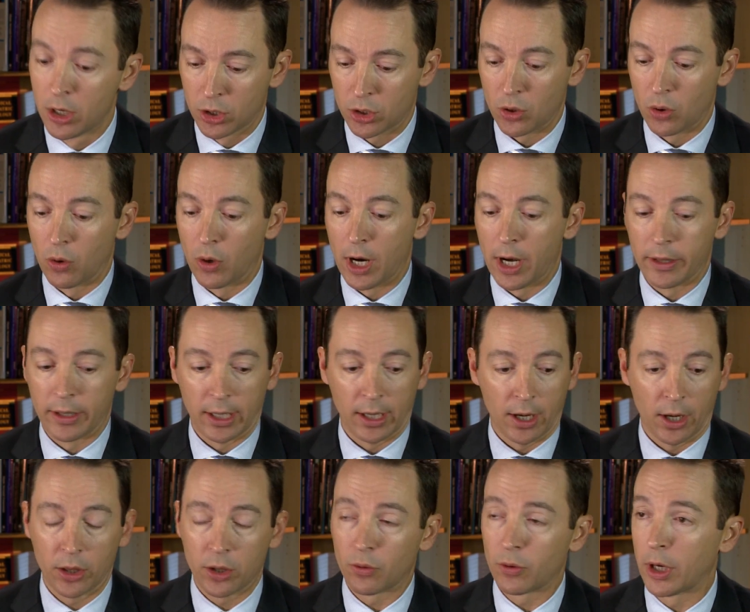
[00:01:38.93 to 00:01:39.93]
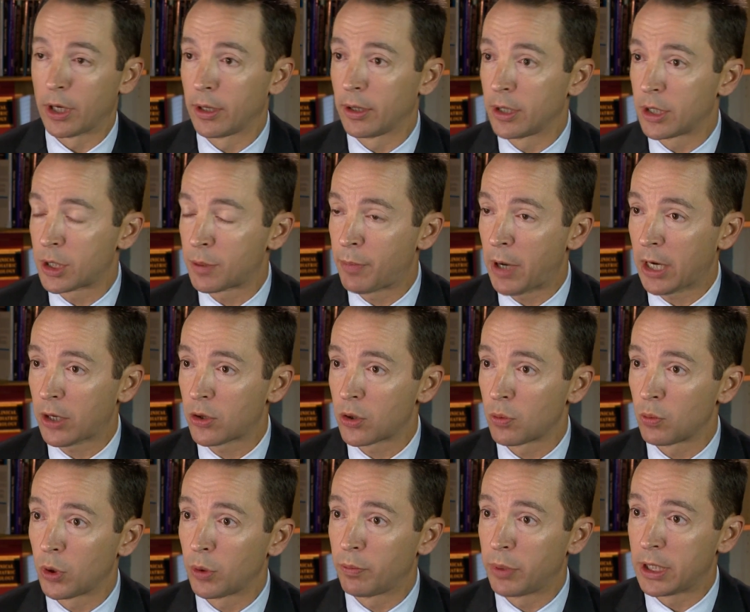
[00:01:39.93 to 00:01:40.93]
So on the other end of the
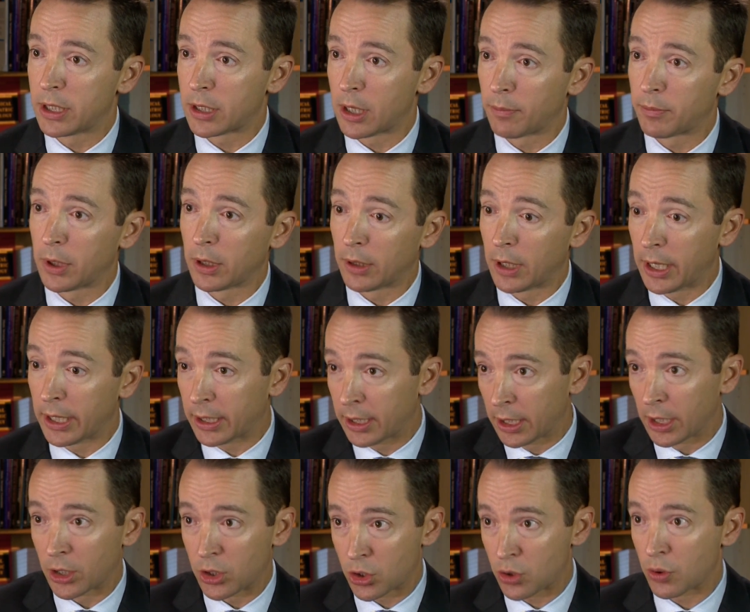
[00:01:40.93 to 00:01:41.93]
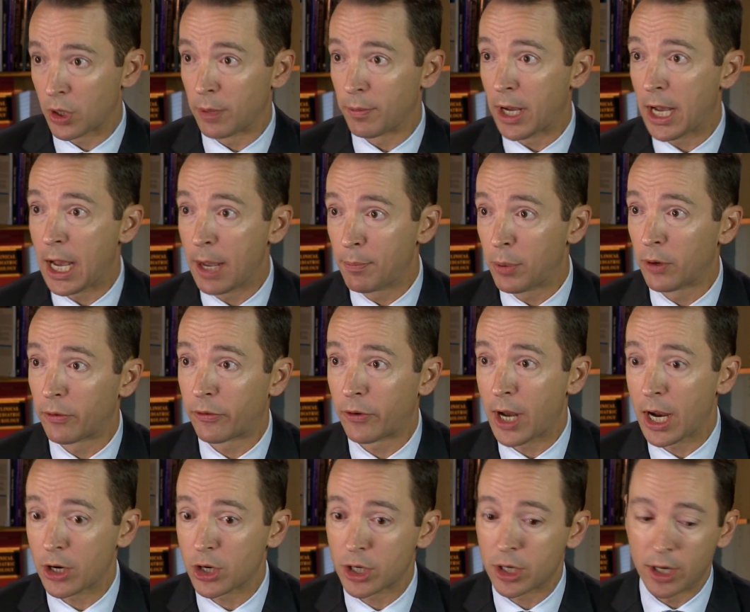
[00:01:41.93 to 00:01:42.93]
spectrum would be something like extreme
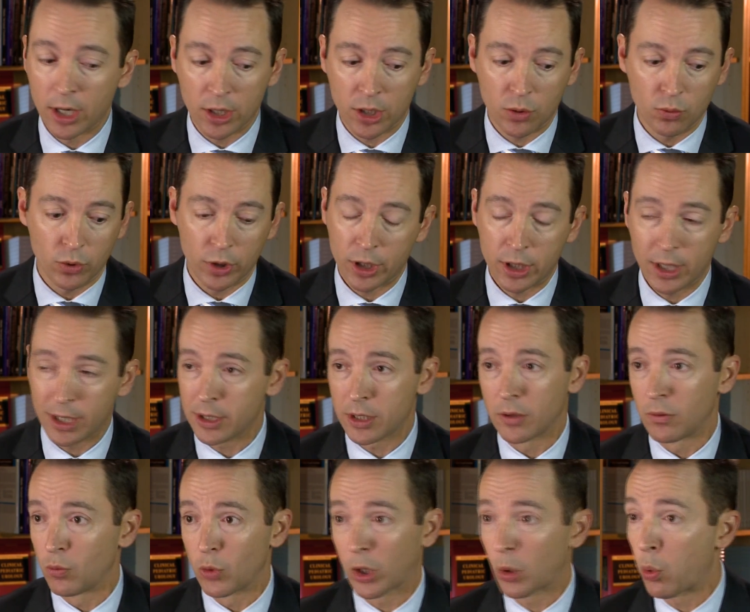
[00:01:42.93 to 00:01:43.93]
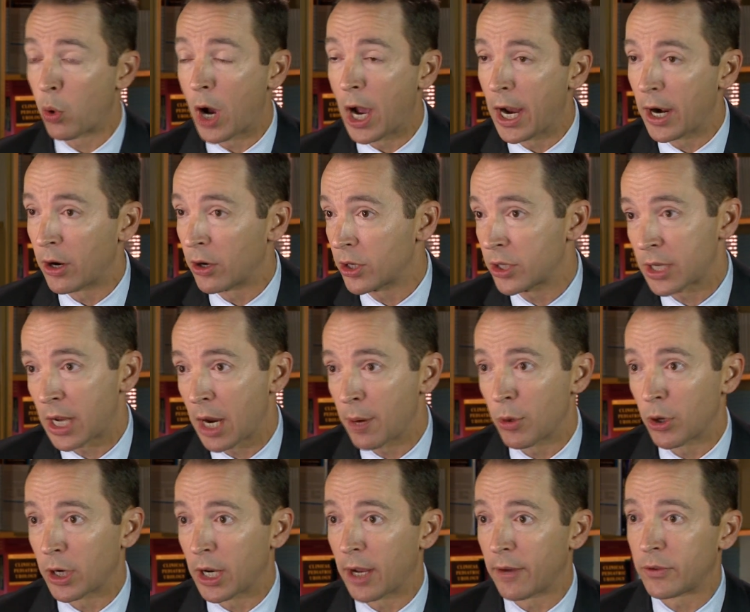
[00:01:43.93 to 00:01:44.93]
hypofractionation, which doesn't require
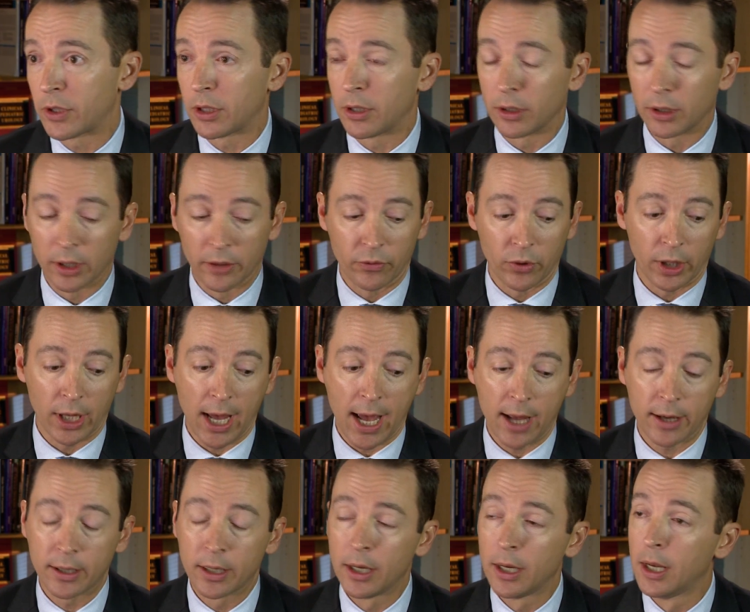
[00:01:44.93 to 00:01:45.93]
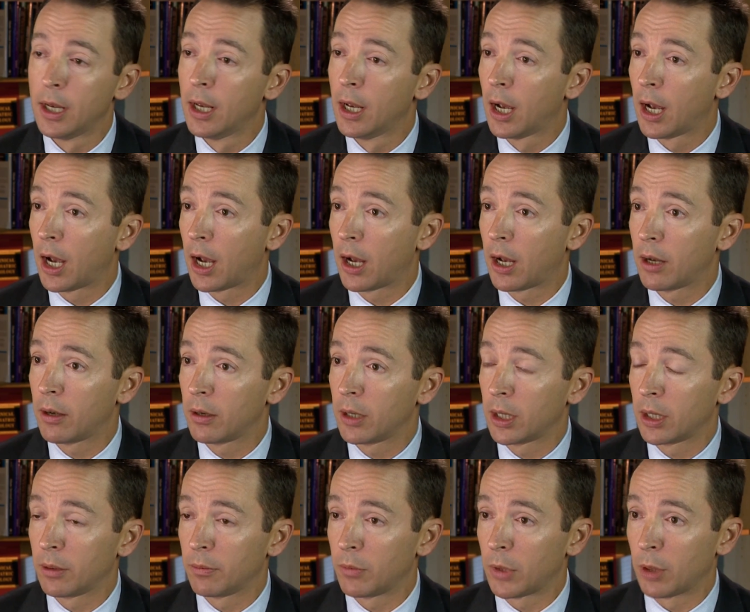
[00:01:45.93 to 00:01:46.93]
CYBERKNIFE to deliver that
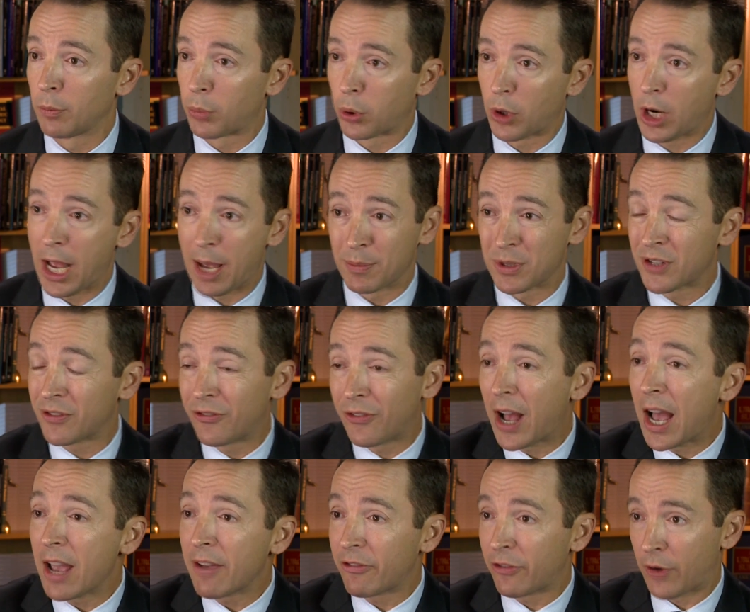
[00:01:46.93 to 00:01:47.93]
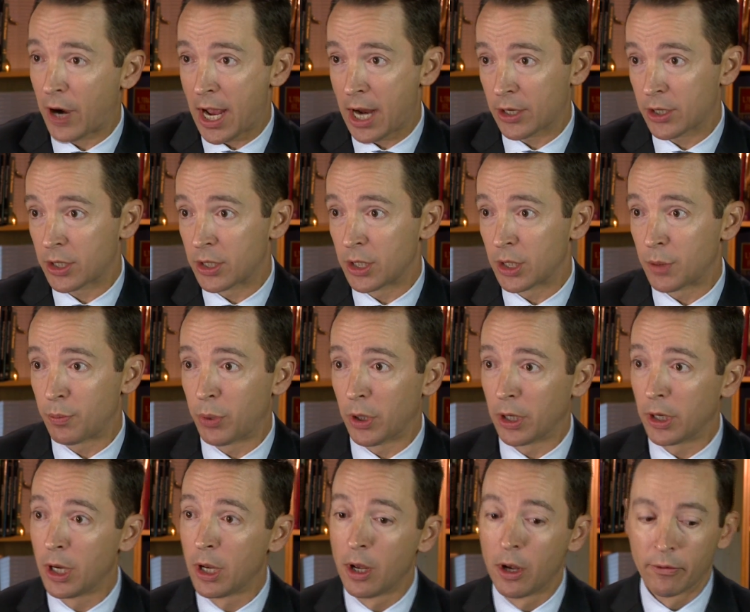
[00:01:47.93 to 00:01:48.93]
in perhaps 5 fractions,
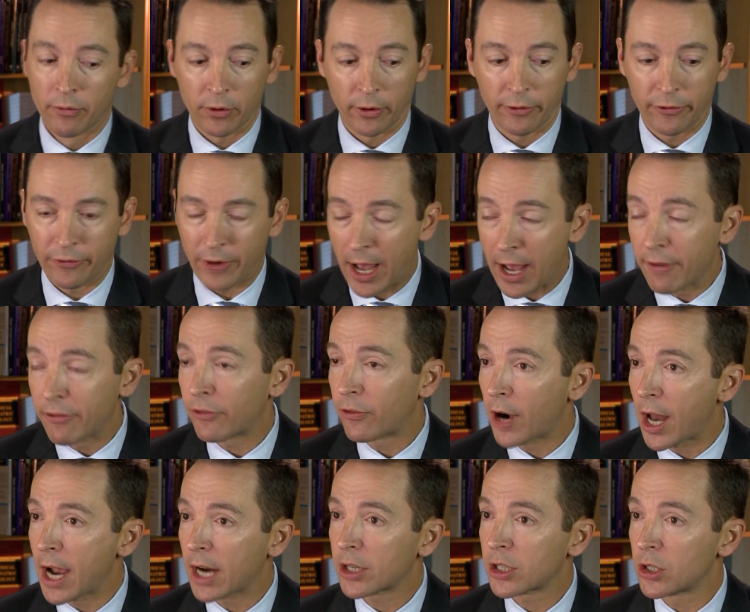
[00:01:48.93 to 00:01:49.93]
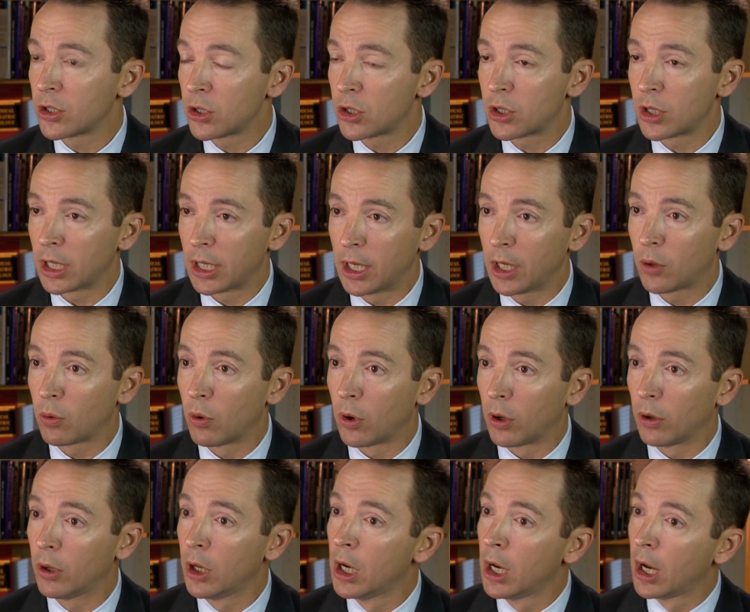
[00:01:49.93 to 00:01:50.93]
but for 5 fractions to
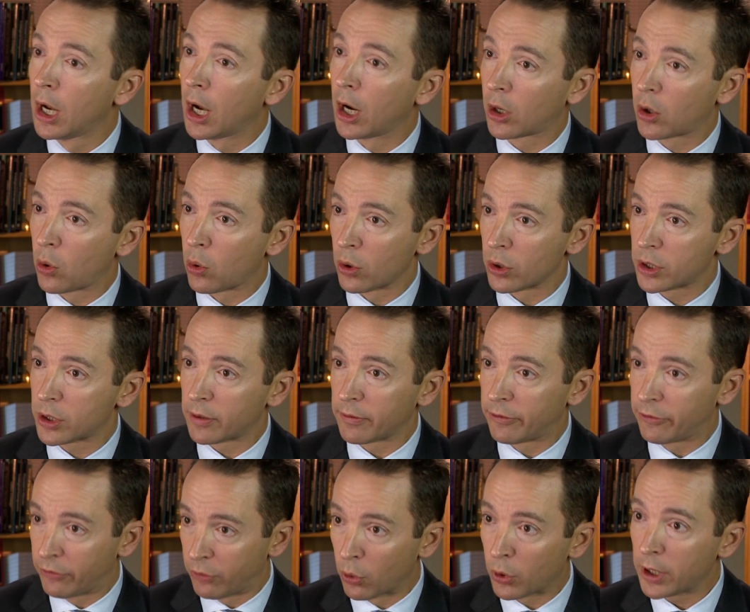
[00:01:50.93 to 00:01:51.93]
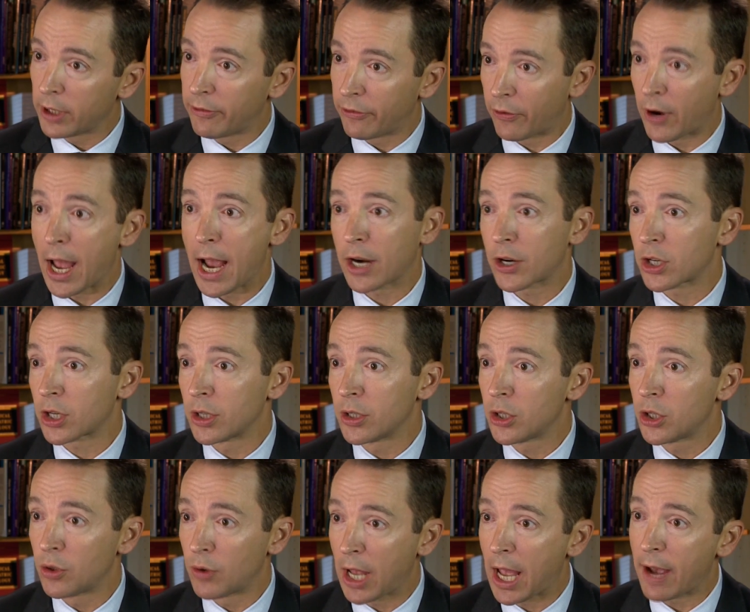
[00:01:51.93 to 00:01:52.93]
equal a course of 40
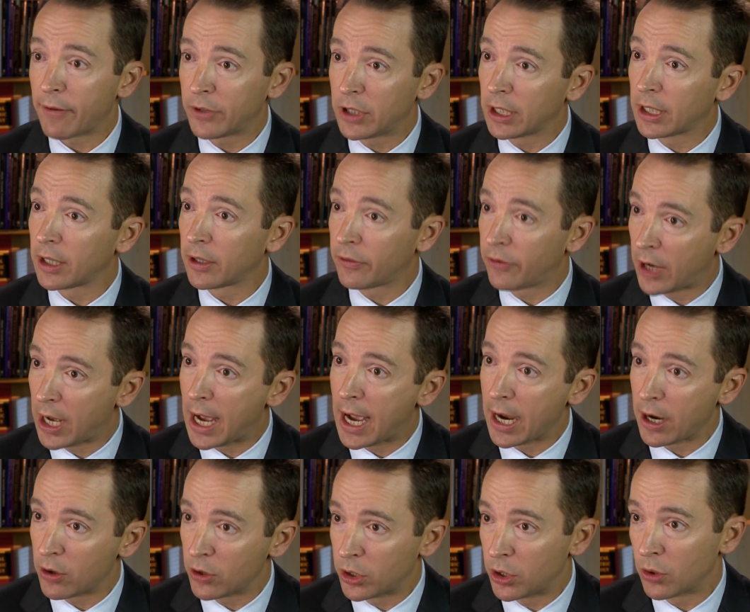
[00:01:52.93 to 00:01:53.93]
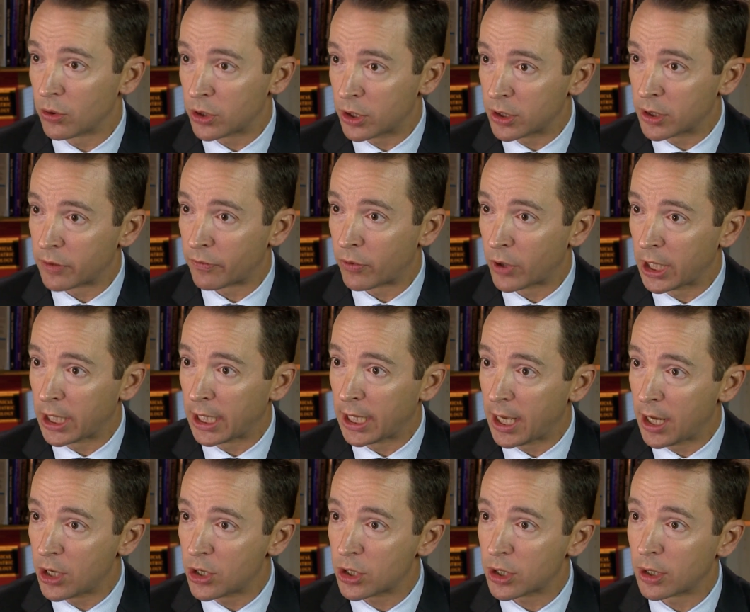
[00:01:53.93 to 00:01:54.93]
fractions, you have to give higher doses of
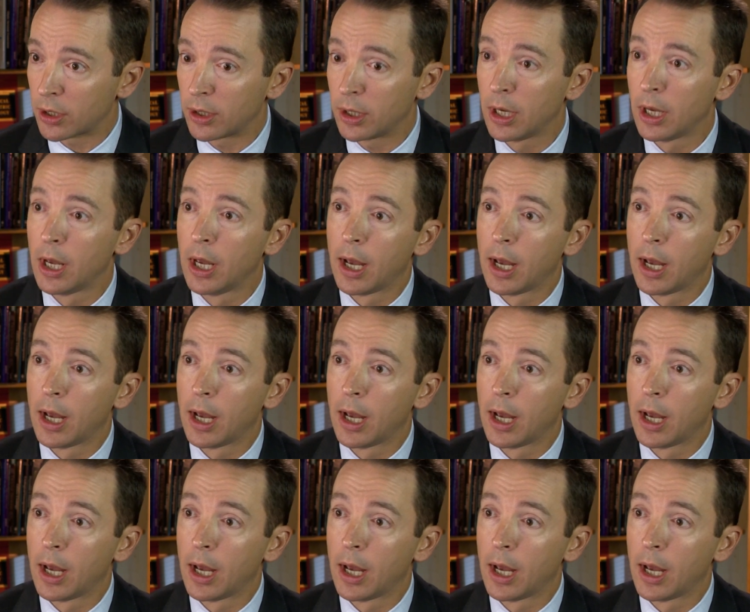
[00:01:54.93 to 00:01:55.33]
radiation.